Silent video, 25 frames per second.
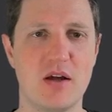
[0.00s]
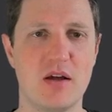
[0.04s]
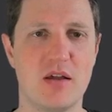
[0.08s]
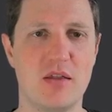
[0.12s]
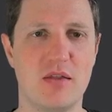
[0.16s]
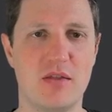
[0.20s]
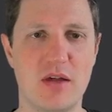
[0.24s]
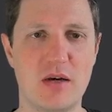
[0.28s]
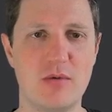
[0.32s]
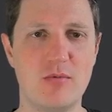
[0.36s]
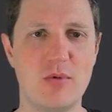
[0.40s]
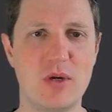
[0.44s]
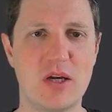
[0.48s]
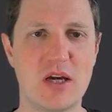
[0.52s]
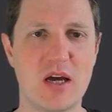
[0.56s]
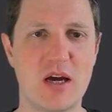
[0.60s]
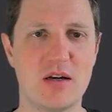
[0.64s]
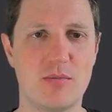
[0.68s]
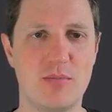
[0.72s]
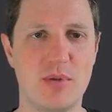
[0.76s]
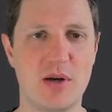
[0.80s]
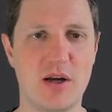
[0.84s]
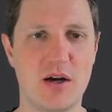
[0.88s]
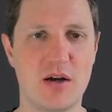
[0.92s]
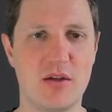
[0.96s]
Then we can
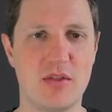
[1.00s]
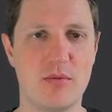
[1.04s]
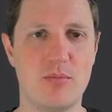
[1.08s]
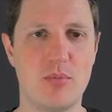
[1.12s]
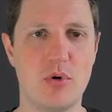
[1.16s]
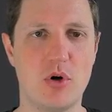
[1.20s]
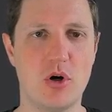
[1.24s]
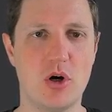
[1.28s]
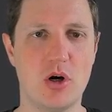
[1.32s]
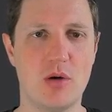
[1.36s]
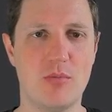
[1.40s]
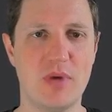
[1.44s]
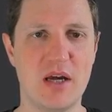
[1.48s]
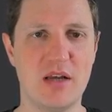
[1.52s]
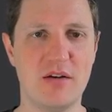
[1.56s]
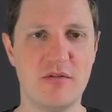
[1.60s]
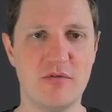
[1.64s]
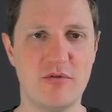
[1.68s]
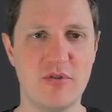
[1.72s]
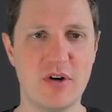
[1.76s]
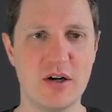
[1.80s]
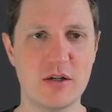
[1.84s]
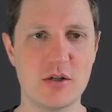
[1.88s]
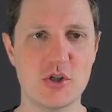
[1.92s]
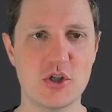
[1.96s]
apply the permn
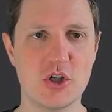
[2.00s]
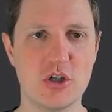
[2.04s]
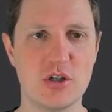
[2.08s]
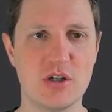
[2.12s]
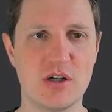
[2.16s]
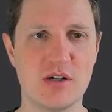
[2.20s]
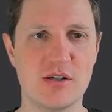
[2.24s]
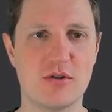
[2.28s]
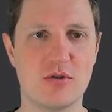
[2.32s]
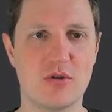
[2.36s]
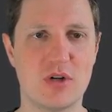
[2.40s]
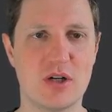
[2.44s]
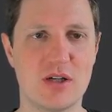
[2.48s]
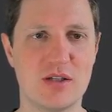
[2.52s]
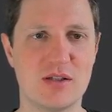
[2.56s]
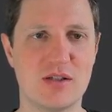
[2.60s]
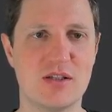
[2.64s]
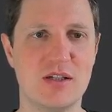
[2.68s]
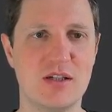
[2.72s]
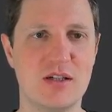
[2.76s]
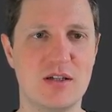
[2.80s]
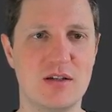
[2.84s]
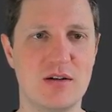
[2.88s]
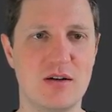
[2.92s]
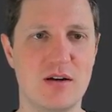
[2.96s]
function, as you can
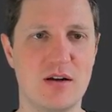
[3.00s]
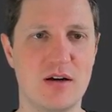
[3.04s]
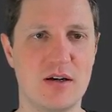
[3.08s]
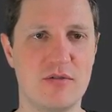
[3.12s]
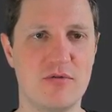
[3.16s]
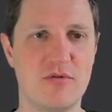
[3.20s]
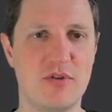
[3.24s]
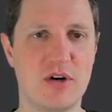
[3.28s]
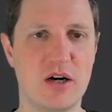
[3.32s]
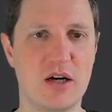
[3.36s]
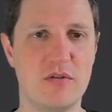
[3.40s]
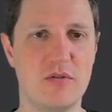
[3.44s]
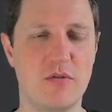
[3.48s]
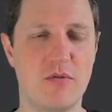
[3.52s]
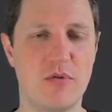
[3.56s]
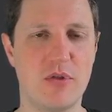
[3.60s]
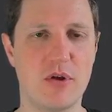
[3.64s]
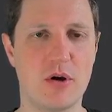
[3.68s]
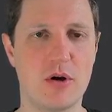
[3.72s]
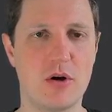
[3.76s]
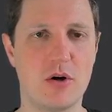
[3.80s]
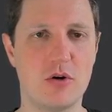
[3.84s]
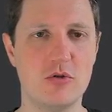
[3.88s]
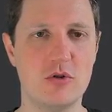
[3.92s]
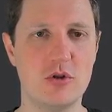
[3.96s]
see in line five of the
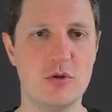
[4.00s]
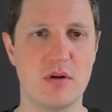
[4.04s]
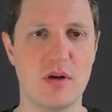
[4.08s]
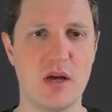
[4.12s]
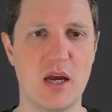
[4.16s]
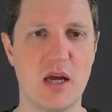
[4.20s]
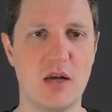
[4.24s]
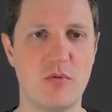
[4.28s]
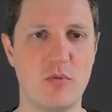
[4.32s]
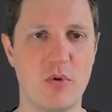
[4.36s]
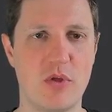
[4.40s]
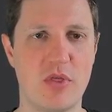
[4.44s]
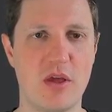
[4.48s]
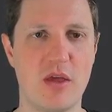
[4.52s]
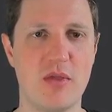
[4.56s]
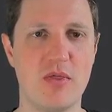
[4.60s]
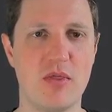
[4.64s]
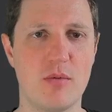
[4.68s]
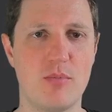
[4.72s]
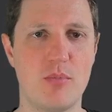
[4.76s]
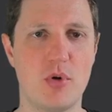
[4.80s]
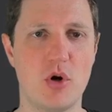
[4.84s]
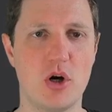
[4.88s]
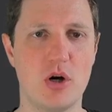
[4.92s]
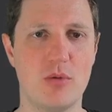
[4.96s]
code. And within the
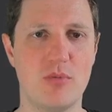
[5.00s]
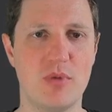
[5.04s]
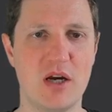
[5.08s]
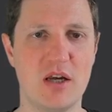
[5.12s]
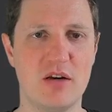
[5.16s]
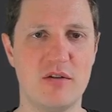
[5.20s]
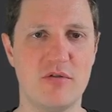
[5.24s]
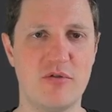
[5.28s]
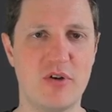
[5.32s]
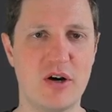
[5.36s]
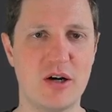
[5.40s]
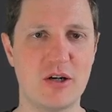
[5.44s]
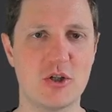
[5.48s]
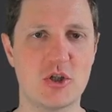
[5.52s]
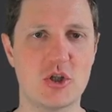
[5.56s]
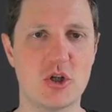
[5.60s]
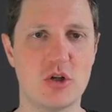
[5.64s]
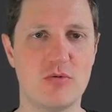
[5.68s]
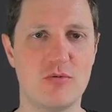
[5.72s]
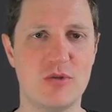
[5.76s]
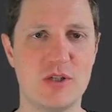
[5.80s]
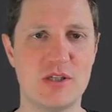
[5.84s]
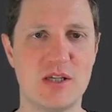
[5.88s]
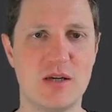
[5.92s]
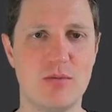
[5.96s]
permn
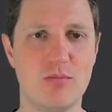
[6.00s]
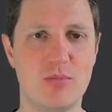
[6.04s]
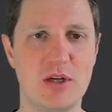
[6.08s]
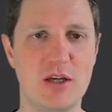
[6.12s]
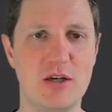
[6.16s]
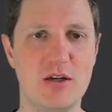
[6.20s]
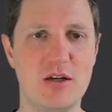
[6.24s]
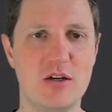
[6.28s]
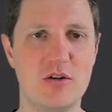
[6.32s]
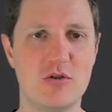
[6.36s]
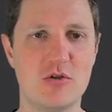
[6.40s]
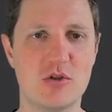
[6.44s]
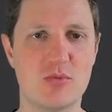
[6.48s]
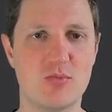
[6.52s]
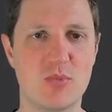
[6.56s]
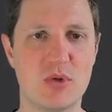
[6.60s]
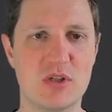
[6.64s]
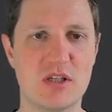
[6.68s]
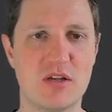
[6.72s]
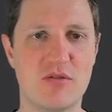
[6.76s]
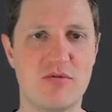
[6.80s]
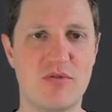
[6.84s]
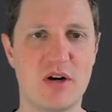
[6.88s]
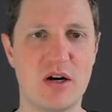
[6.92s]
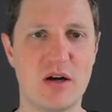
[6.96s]
function, we simply need to
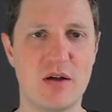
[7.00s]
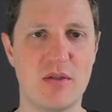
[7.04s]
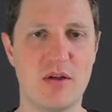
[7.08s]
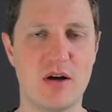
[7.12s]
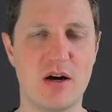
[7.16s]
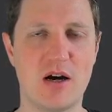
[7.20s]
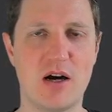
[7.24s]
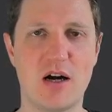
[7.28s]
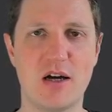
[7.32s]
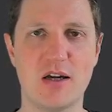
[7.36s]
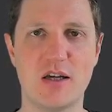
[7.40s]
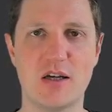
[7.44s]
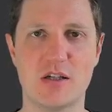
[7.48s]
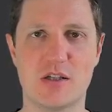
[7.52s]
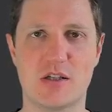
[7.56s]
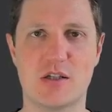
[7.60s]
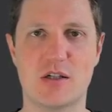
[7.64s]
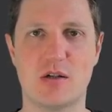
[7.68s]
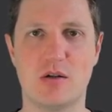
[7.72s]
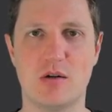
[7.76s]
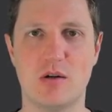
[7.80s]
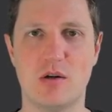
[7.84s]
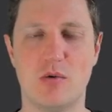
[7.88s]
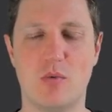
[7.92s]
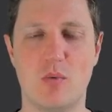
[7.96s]
specify the
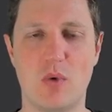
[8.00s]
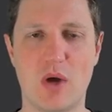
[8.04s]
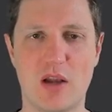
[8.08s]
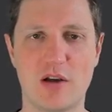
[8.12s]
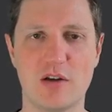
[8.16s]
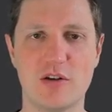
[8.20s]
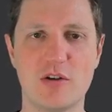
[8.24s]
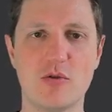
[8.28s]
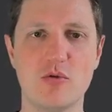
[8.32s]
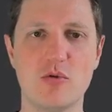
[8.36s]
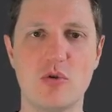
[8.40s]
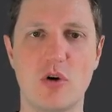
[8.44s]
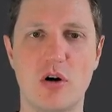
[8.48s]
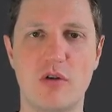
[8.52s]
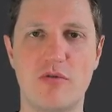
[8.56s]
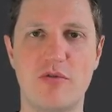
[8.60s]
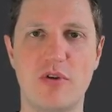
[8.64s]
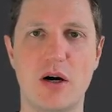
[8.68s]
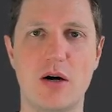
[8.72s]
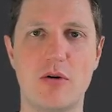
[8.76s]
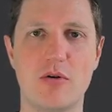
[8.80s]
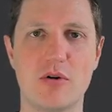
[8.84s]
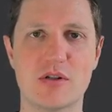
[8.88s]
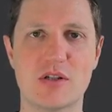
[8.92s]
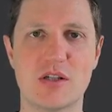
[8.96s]
highest value of
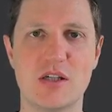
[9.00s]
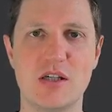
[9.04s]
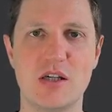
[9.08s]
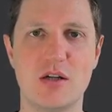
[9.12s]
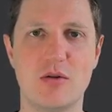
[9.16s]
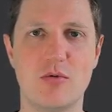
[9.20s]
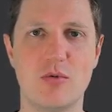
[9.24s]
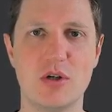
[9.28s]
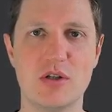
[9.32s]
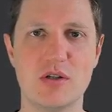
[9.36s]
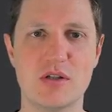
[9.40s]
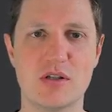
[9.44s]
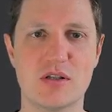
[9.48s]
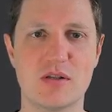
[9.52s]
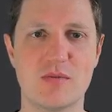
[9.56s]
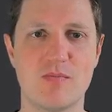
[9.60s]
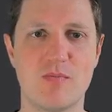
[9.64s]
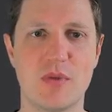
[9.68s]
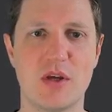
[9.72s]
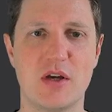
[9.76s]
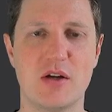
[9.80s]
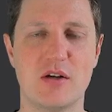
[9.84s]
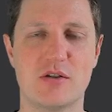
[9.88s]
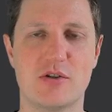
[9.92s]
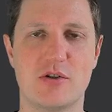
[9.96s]
our sequence.
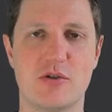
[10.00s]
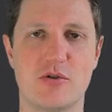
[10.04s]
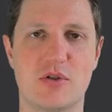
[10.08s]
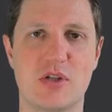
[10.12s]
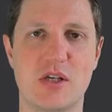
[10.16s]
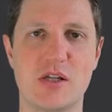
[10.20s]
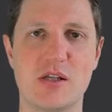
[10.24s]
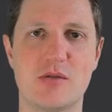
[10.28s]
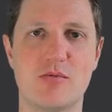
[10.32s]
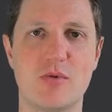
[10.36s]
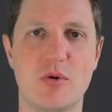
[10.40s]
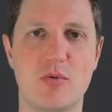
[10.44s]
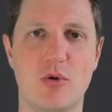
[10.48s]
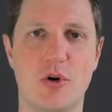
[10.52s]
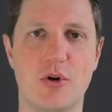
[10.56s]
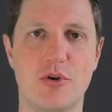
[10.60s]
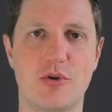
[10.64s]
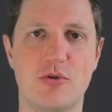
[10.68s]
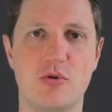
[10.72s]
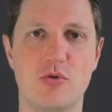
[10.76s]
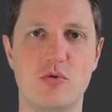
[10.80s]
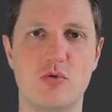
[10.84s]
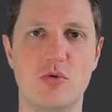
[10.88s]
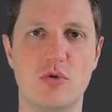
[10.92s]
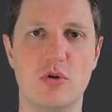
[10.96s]
So since we want
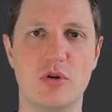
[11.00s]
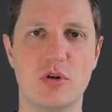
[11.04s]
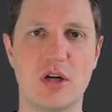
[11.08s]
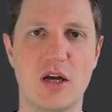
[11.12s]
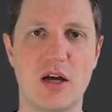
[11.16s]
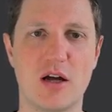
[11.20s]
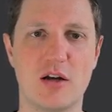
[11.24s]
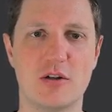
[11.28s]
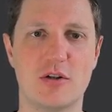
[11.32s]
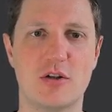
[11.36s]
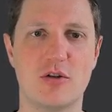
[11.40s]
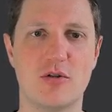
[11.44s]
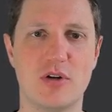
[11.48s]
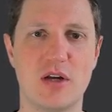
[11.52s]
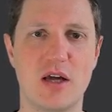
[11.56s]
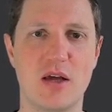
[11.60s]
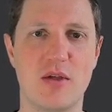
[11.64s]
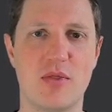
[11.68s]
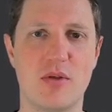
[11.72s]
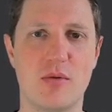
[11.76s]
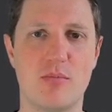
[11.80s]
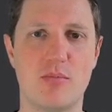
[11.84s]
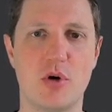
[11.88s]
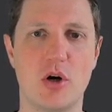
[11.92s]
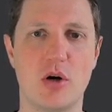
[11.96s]
to
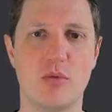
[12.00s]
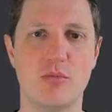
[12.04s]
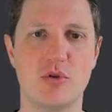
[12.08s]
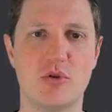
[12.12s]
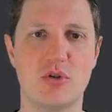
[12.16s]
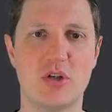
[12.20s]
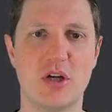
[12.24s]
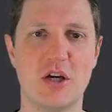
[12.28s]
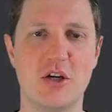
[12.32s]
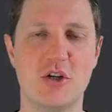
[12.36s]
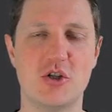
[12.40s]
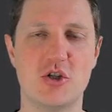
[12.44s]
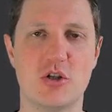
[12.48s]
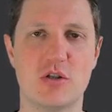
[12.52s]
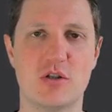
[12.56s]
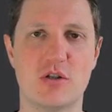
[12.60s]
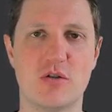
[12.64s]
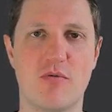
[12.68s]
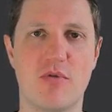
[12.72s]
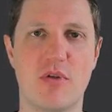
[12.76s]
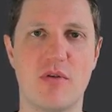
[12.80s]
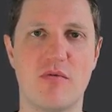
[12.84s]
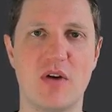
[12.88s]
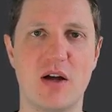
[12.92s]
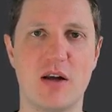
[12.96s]
calculate the permutations
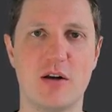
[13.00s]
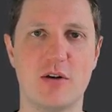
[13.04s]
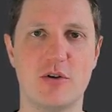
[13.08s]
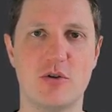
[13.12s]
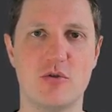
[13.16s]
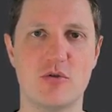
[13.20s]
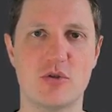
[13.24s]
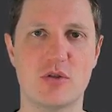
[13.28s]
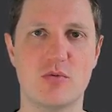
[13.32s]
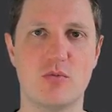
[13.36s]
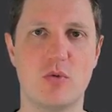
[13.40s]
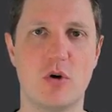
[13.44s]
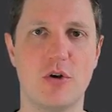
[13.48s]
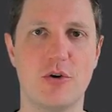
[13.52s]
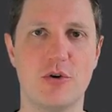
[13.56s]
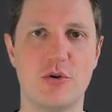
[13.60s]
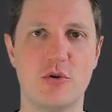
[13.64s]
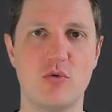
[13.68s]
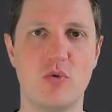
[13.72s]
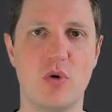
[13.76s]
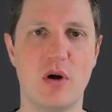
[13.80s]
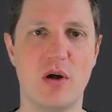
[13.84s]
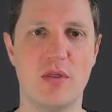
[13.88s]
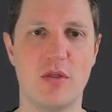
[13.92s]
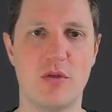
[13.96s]
of the values one,
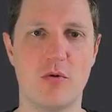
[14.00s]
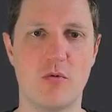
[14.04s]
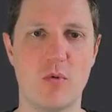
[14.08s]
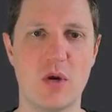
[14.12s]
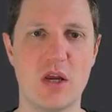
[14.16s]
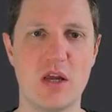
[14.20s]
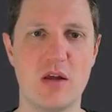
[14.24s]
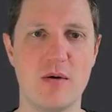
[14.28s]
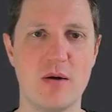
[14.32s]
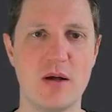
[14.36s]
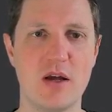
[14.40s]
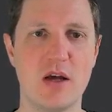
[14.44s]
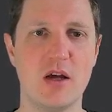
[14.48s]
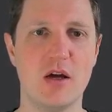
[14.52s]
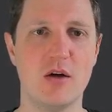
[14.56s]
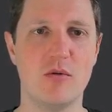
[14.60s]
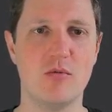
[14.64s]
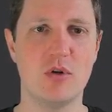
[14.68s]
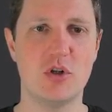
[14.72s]
two and three, we